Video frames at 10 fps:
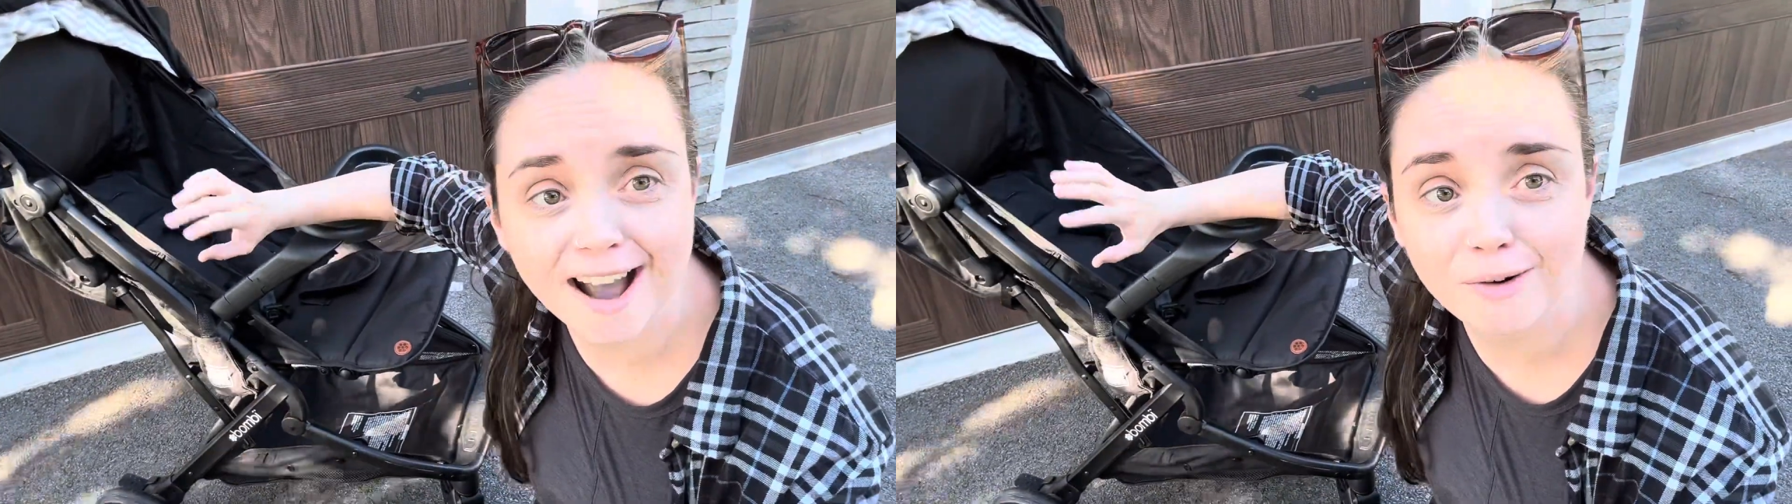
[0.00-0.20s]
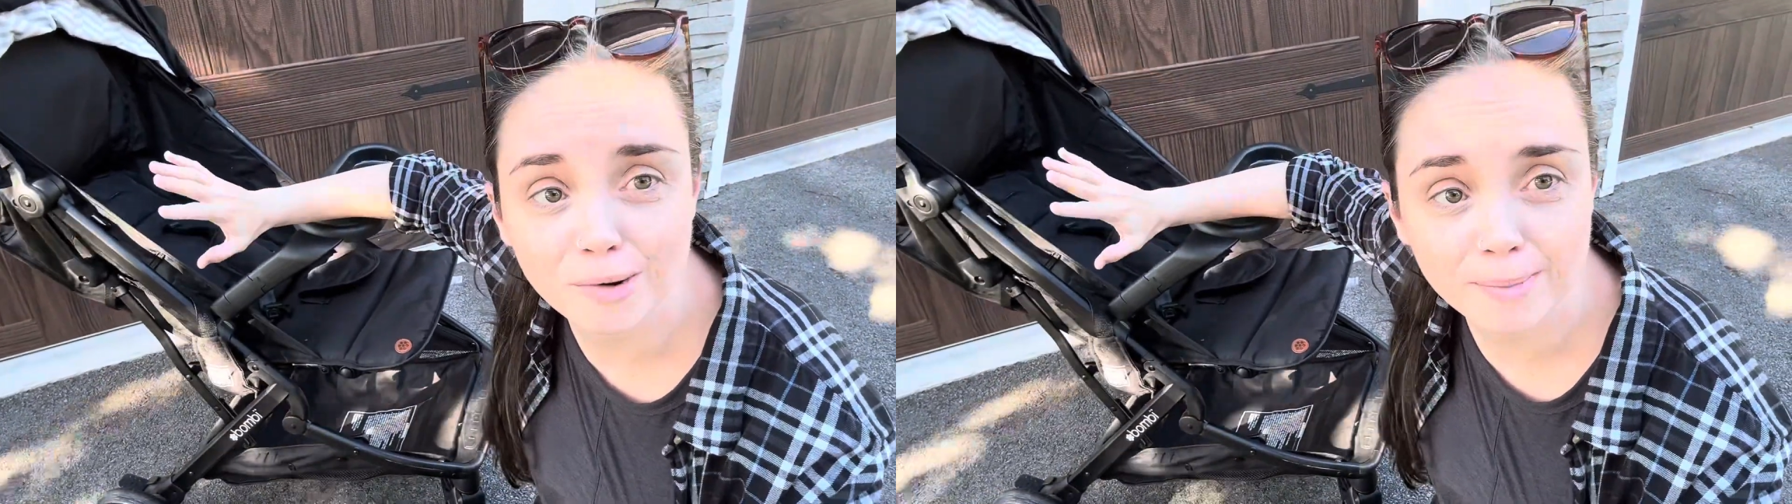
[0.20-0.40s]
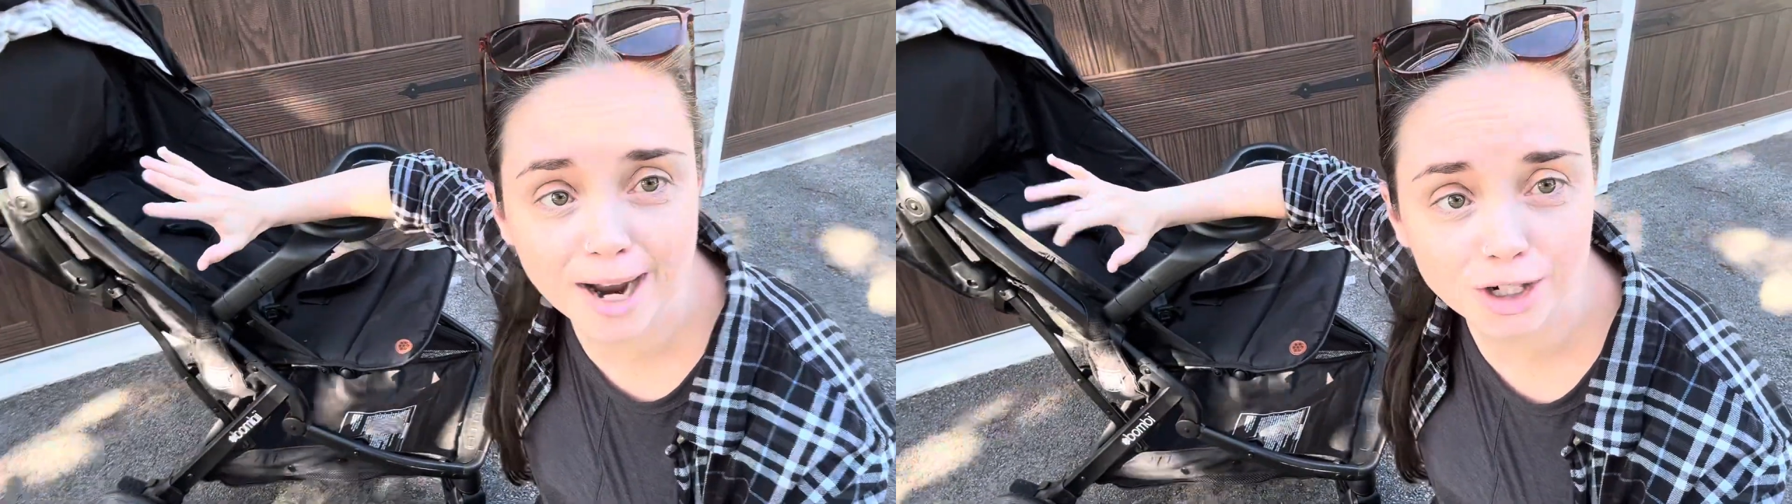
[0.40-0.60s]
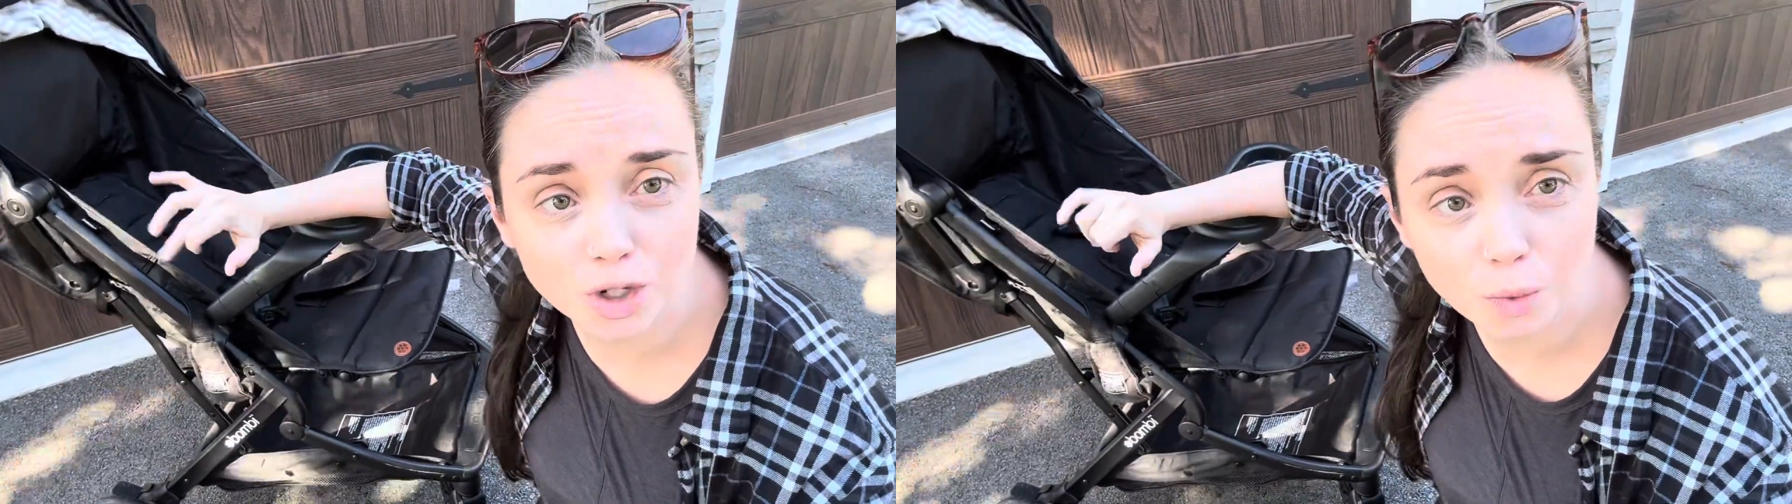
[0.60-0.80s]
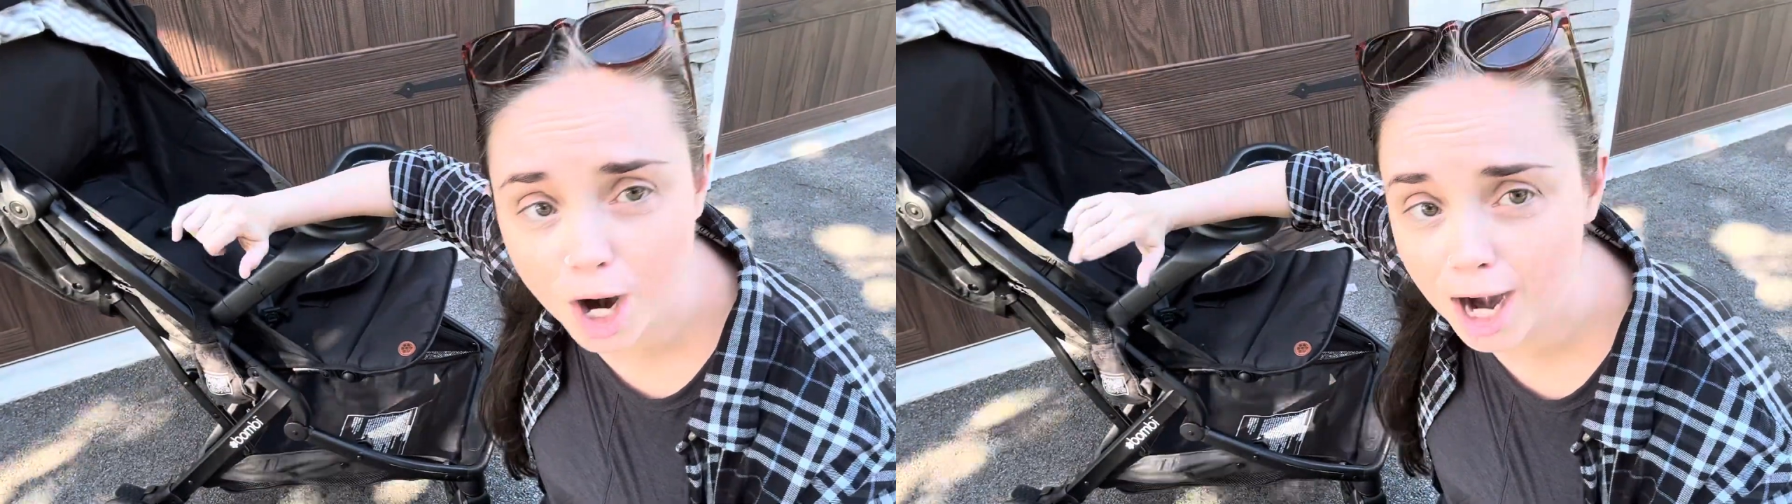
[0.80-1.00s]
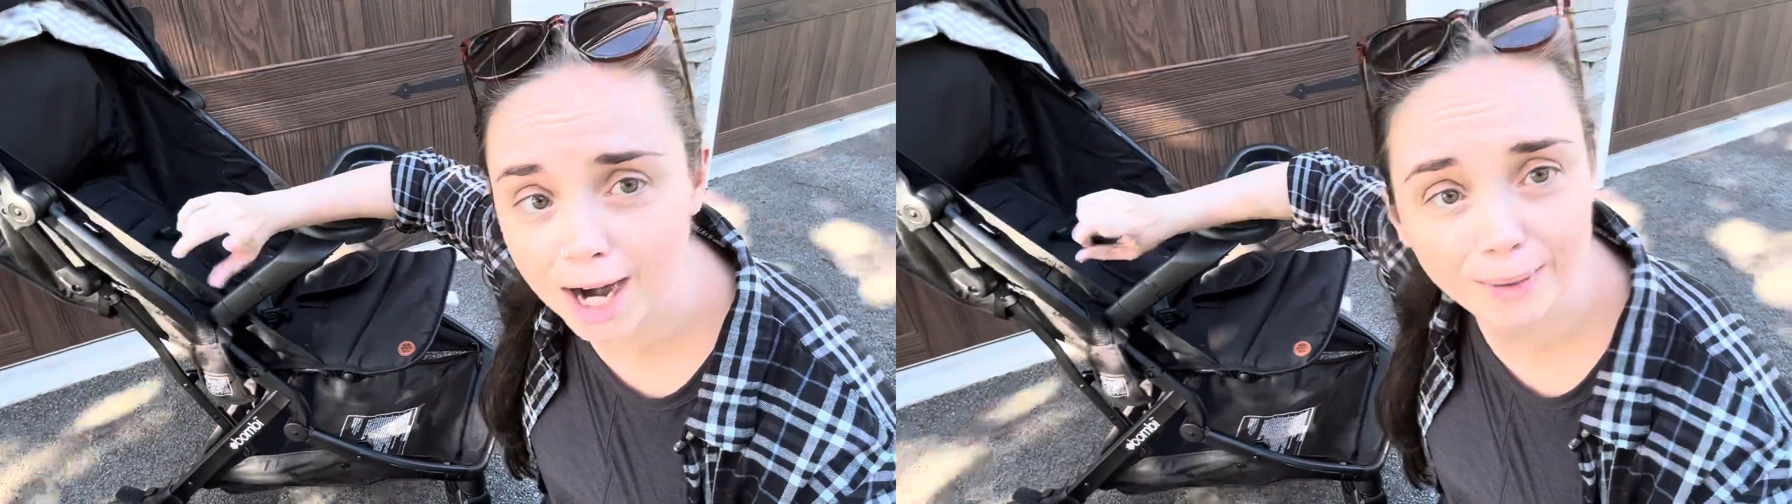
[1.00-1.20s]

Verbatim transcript: I went back to work.